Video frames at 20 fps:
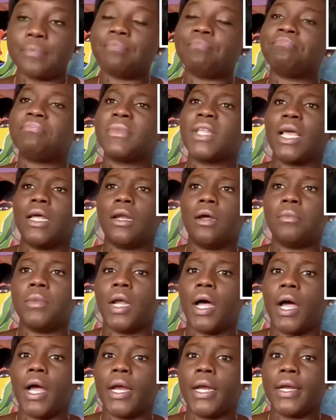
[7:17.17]
And I'm
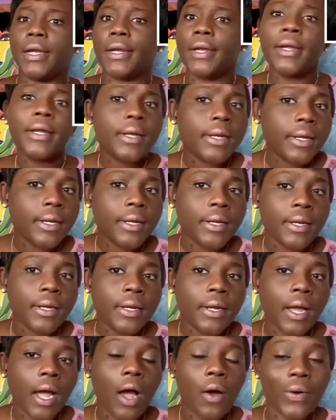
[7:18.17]
like,
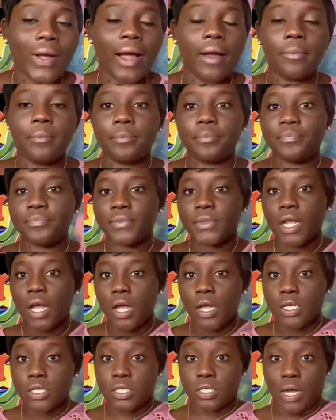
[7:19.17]
okay.
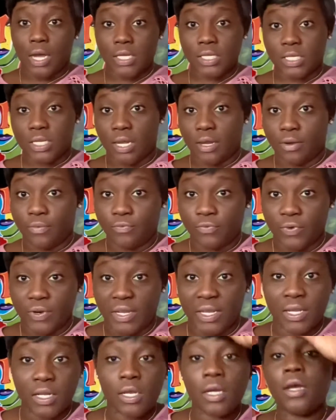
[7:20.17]
So I said,
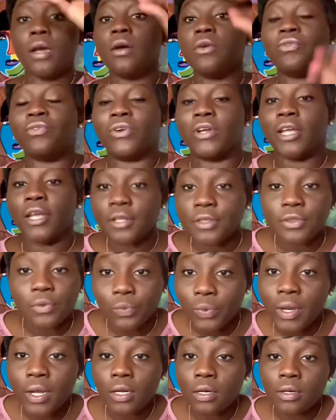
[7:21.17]
forget the
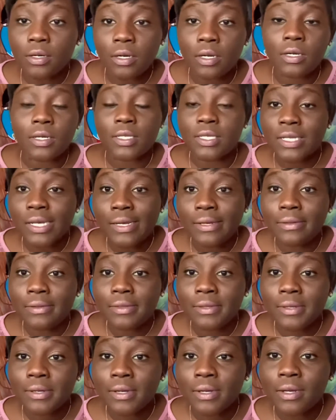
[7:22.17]
wiggling of the teeth.
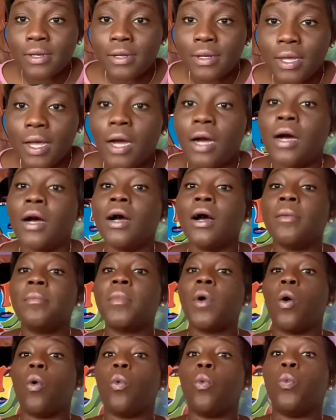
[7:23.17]

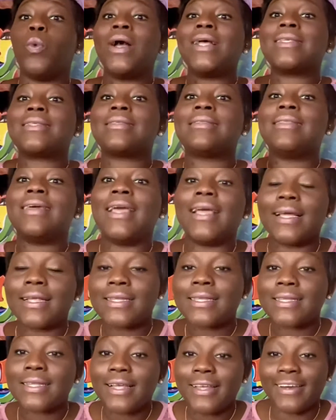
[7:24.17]
What's this?
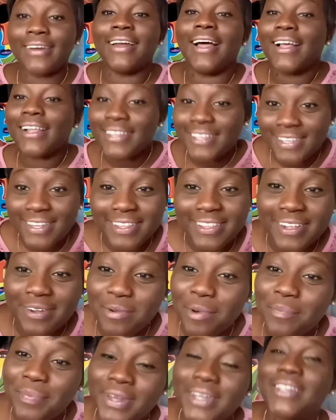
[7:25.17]
And I sent them a
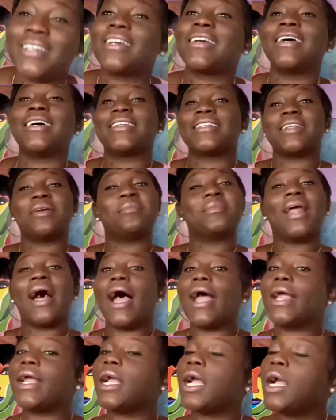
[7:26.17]
picture because I'm
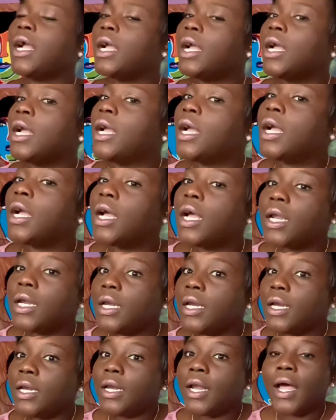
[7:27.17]
like,
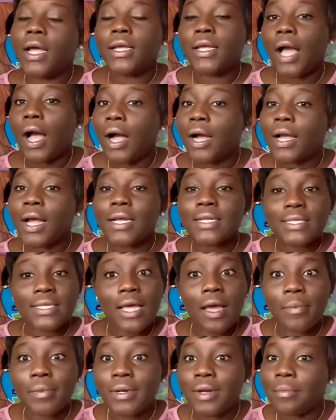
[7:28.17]
now y'all can't tell
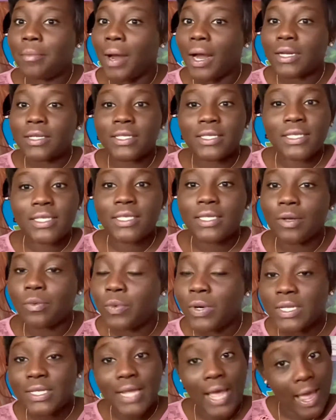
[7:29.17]
me about
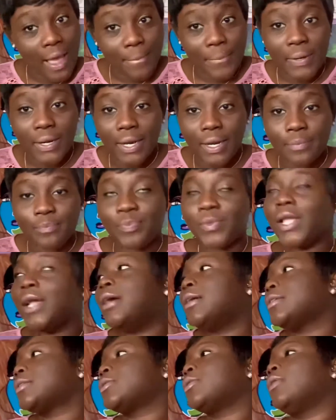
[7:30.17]
what's happening.
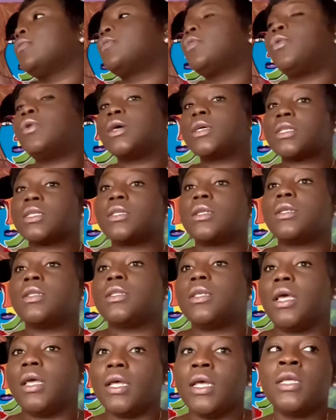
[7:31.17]
So of course,
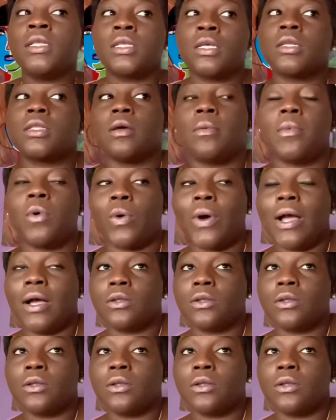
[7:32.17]
it took them a while